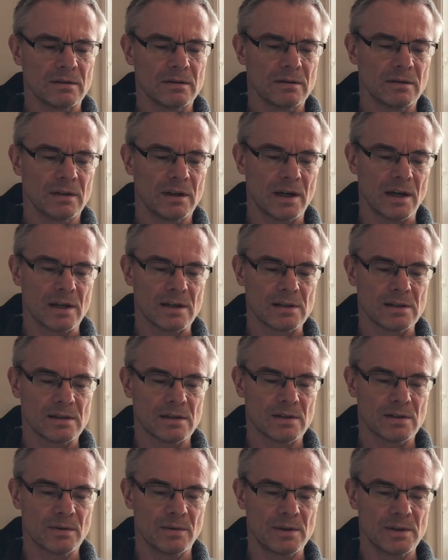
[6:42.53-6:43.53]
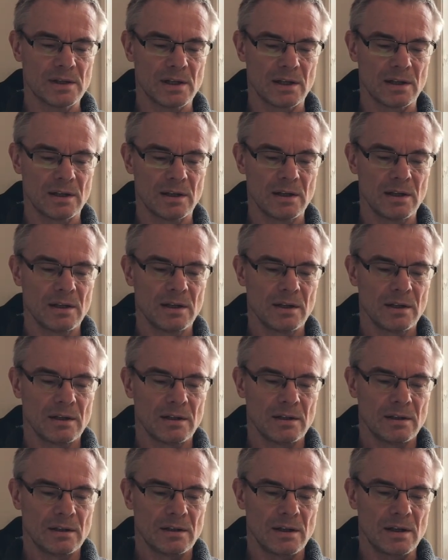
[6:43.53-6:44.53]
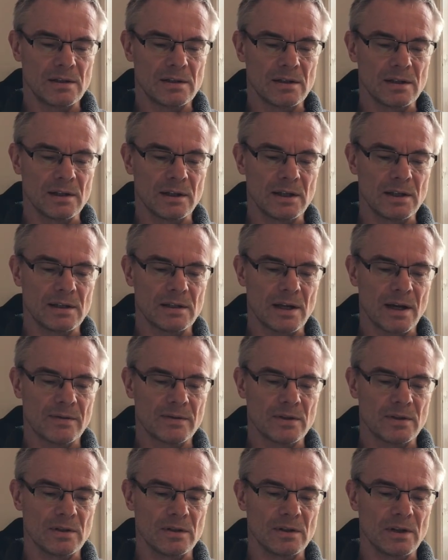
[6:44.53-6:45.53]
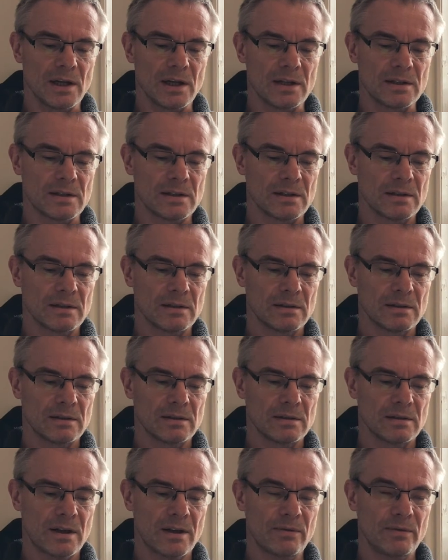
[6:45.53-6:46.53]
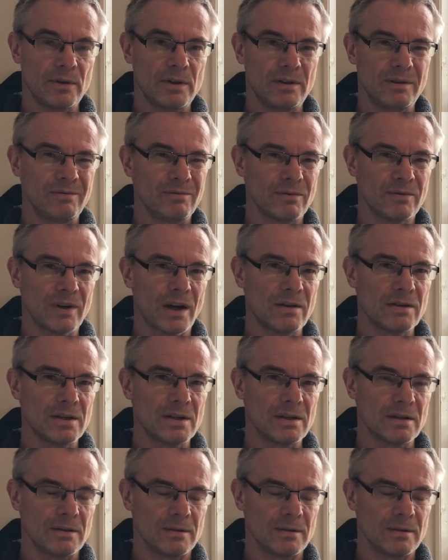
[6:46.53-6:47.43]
I asked, squinting into the late afternoon light. "Have we found it?"